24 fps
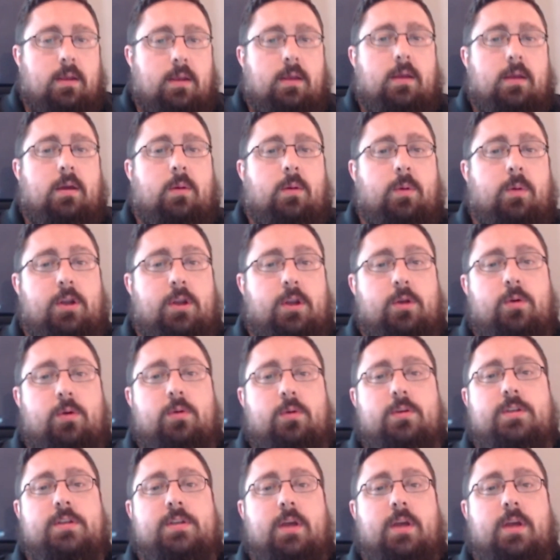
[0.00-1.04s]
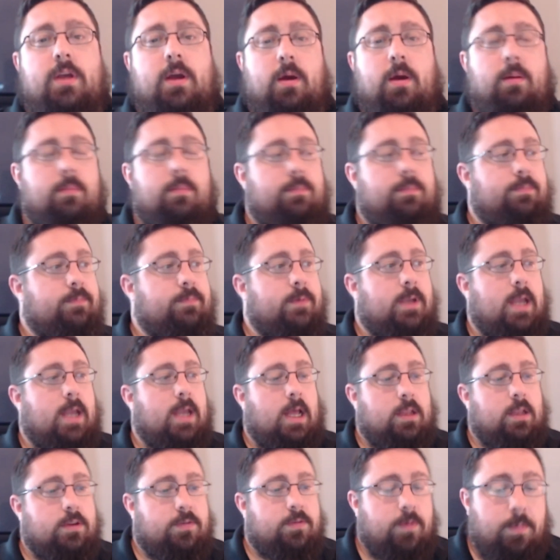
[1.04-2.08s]
We do some
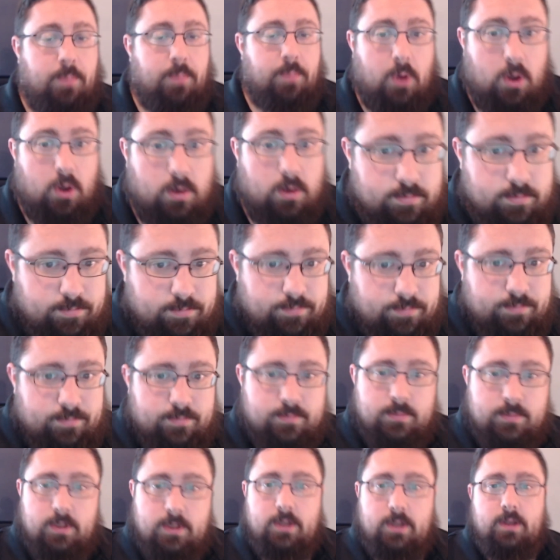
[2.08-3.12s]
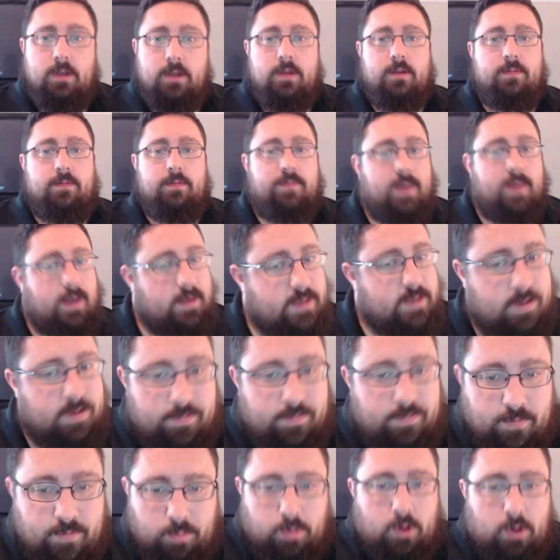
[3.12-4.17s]
college football, fantasy
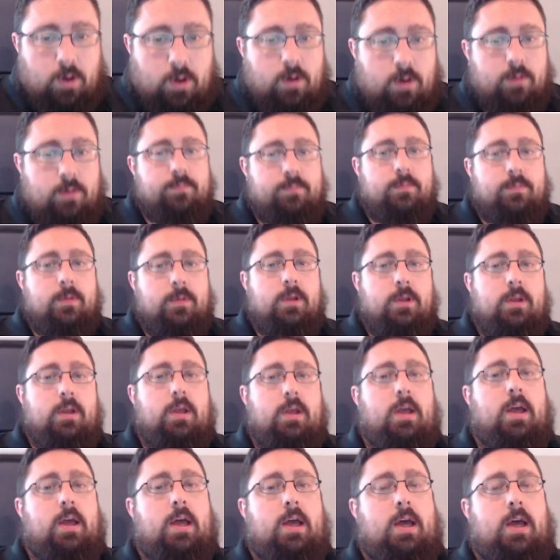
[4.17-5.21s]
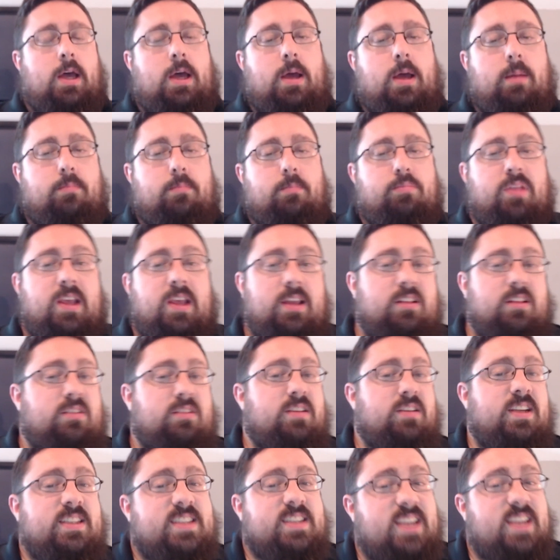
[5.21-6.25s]
football, play a little
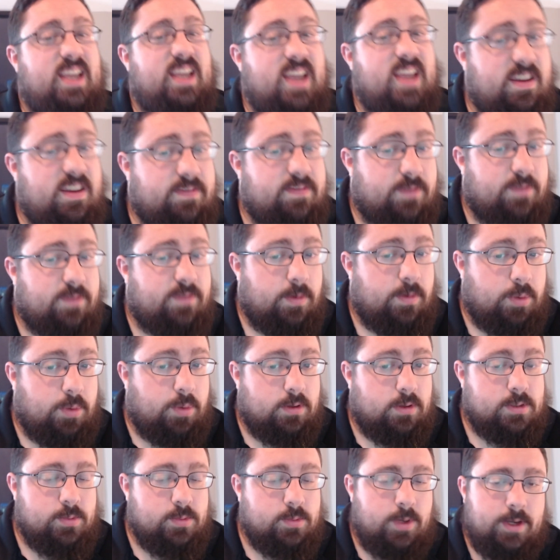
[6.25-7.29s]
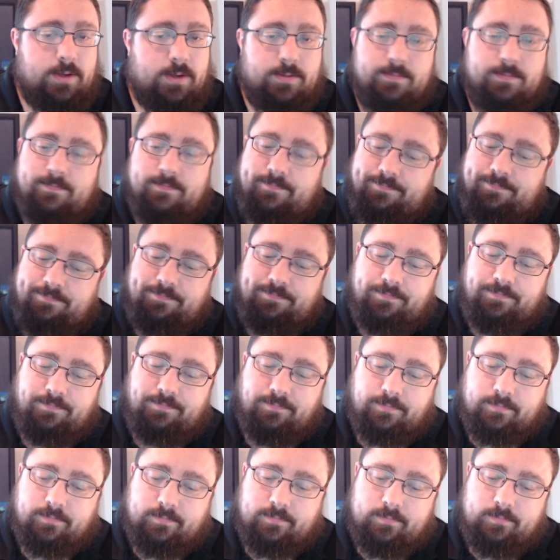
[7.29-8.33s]
NCAA football as well,
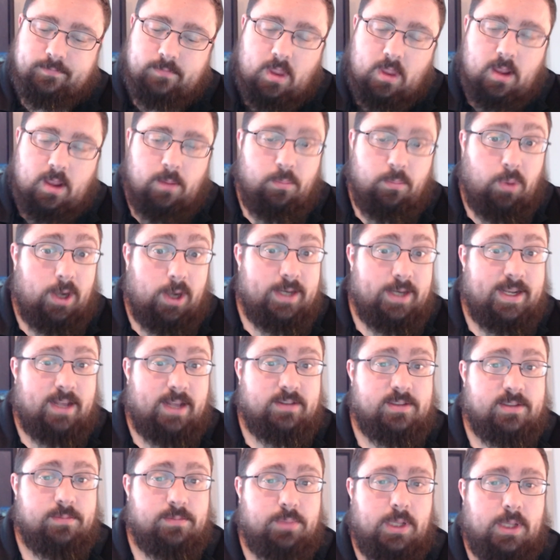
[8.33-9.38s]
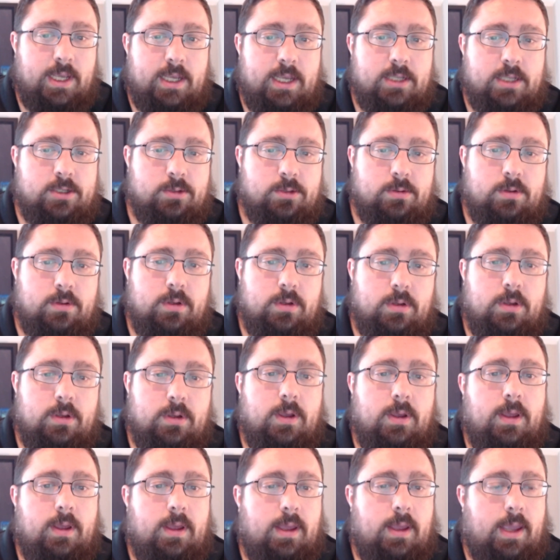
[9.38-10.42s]
break down some plays,
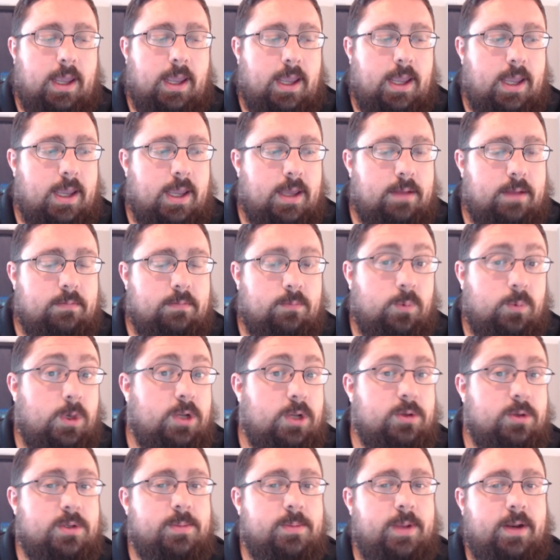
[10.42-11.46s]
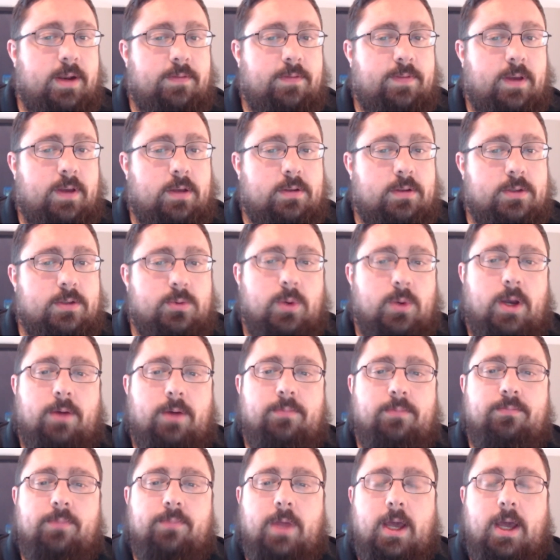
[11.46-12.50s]
and we do some NFL as well.
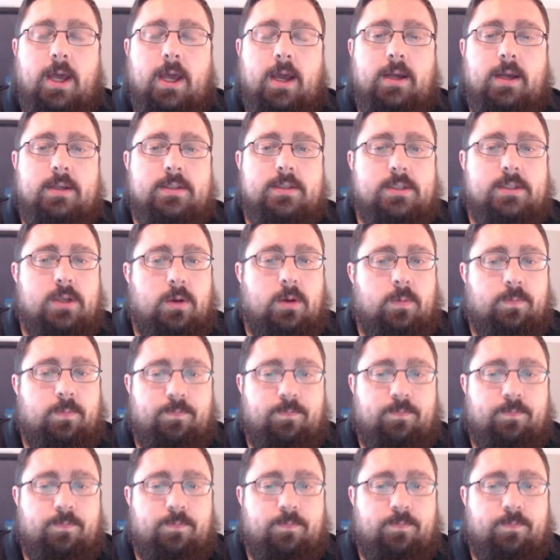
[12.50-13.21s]
So